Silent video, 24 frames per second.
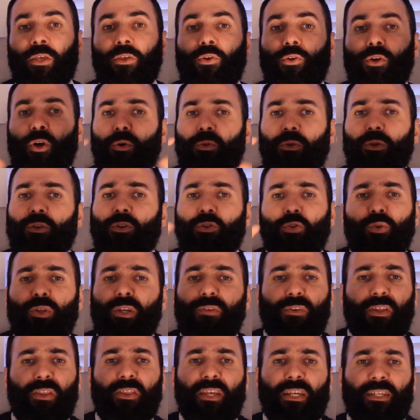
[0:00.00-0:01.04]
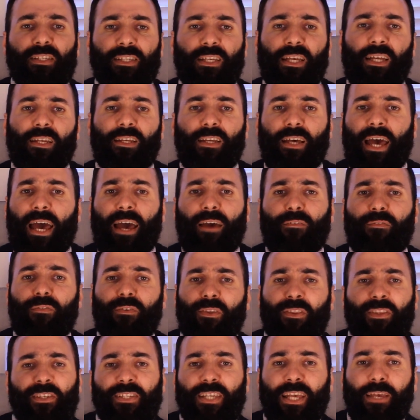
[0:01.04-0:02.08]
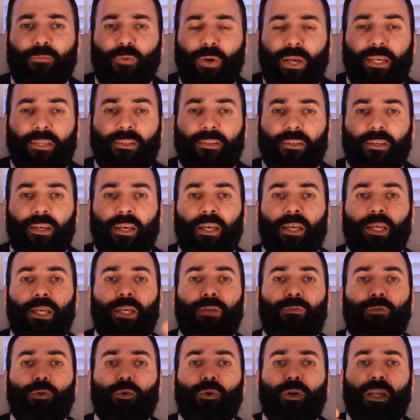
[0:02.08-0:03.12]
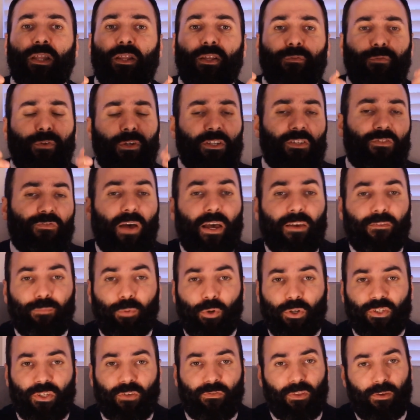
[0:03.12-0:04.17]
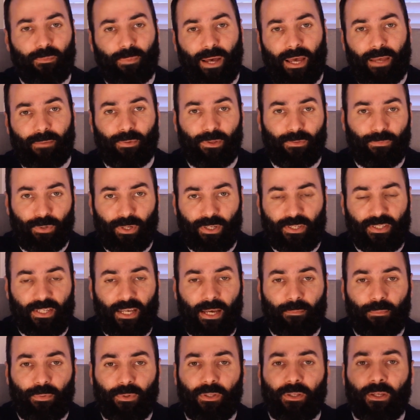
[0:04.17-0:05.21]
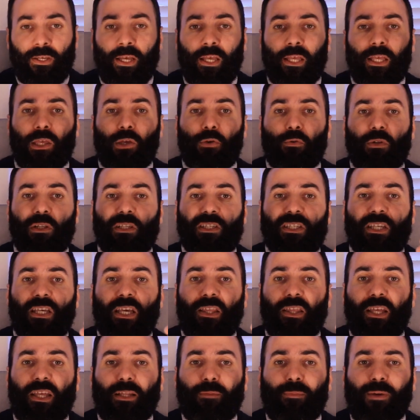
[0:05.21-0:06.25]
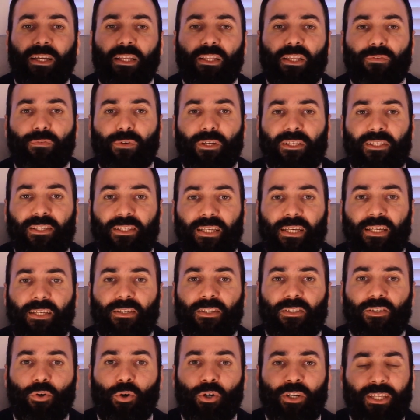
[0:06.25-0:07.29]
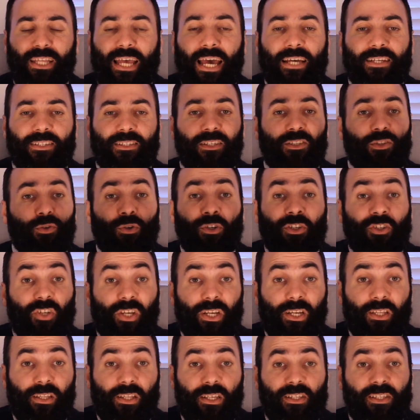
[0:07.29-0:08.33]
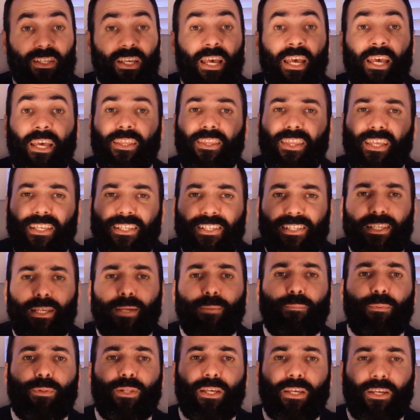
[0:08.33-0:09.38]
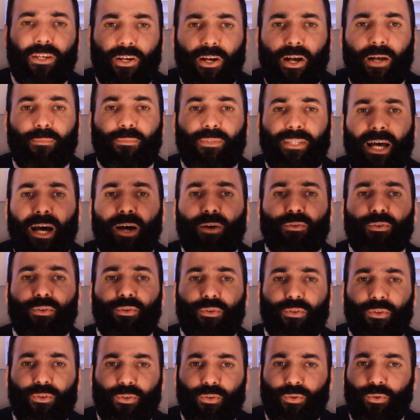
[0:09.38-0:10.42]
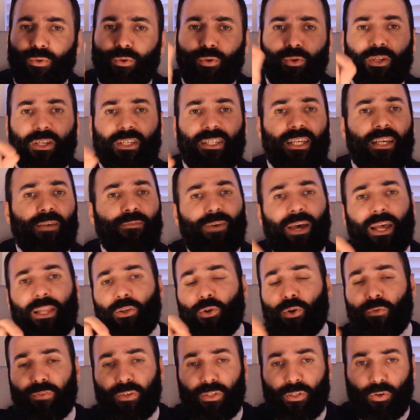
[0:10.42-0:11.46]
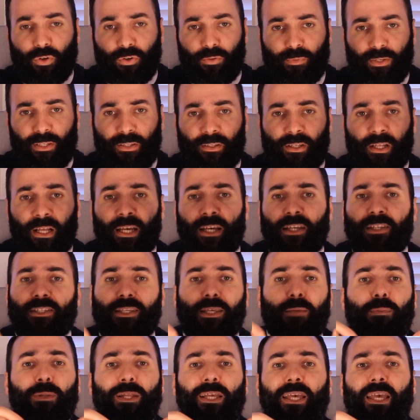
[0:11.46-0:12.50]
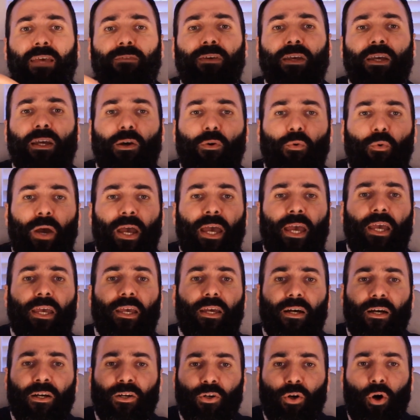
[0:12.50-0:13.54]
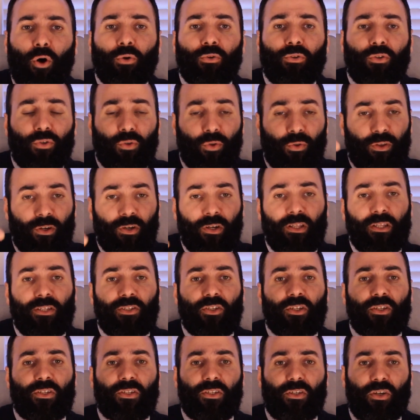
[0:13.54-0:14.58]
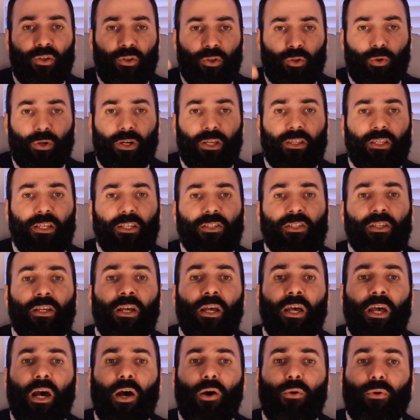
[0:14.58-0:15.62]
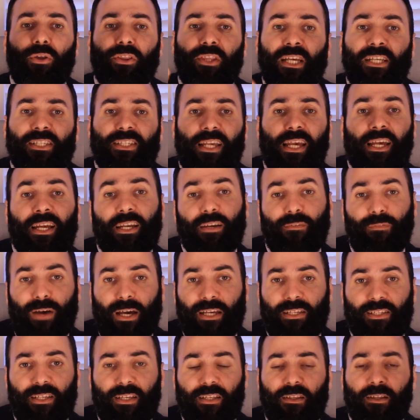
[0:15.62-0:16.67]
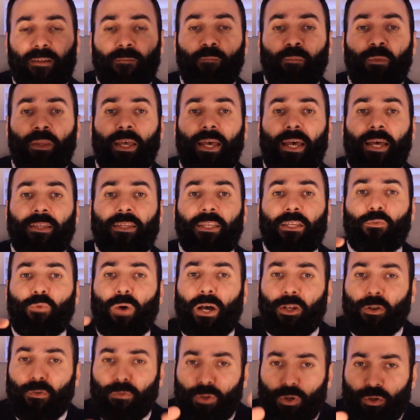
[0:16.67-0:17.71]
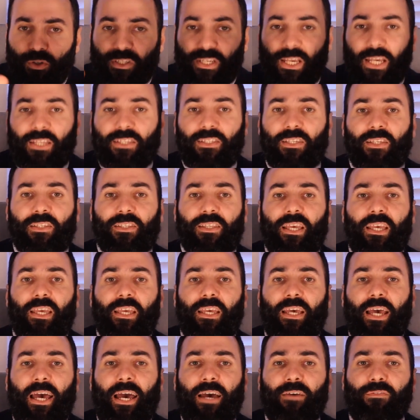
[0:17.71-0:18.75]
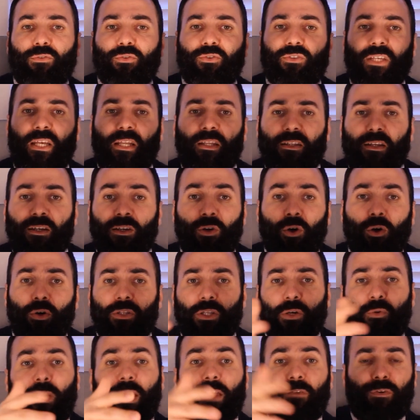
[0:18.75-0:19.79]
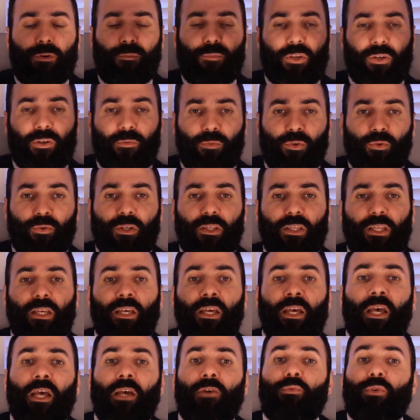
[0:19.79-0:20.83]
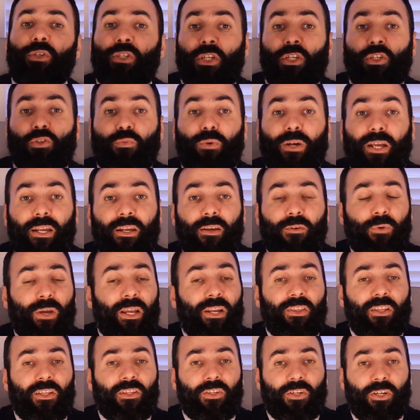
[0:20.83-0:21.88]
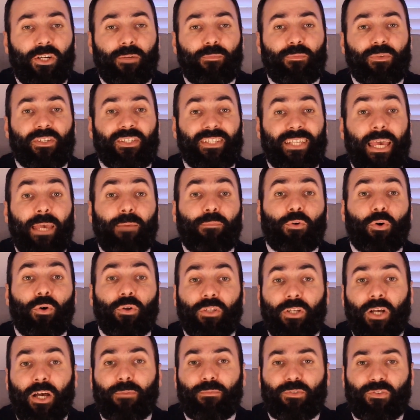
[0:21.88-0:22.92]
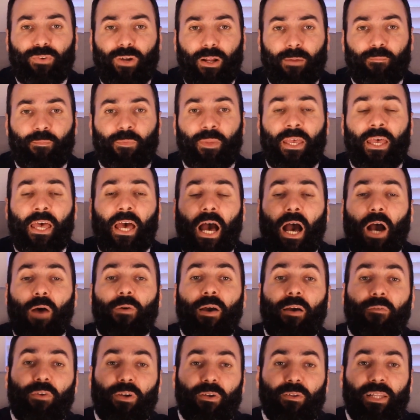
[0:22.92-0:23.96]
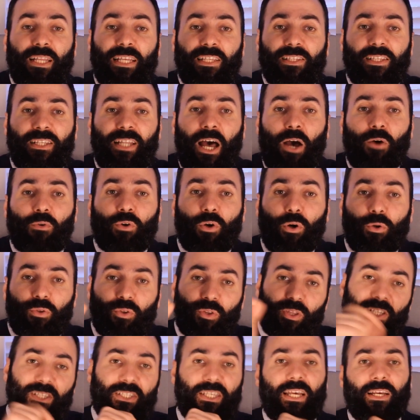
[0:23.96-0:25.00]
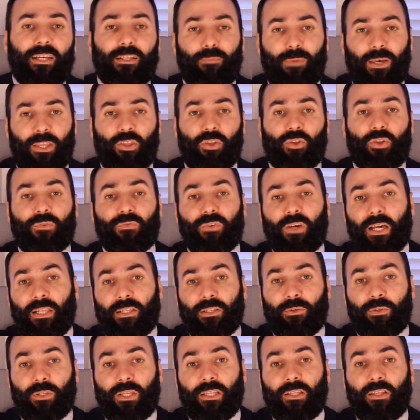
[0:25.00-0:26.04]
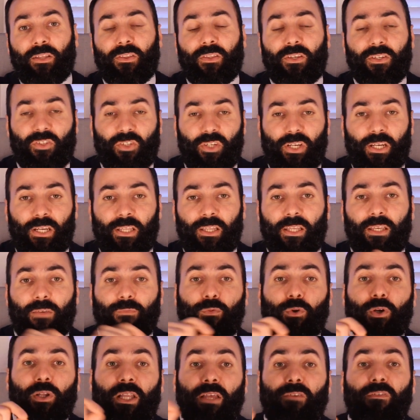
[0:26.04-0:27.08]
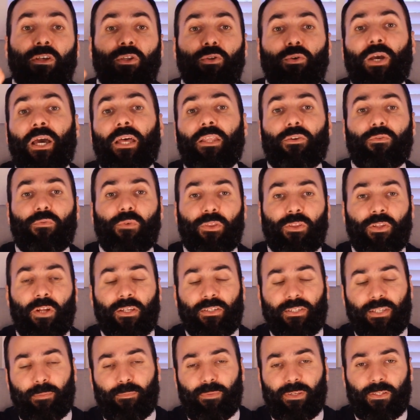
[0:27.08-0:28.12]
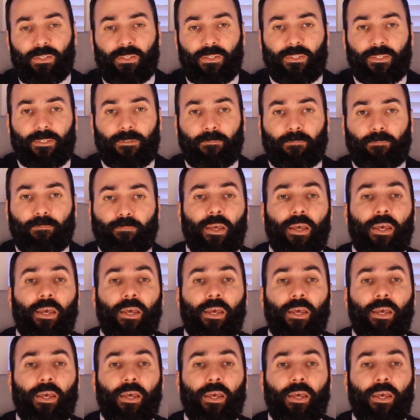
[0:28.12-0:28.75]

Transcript: You know, two different things can have the same weight. If you read the first five books of the Bible, for example, you will see that many different sins or taxes or charities, they simply come down to, to, to the same value of atonement. Simply giving away a goat to the religious authorities who would then sacrifice it. And in one of those cases, they have to send a goat away from the community, which is where, where the term scapegoat comes from. However, let's now go to the second method of calculating the charity for living together with non-submitters.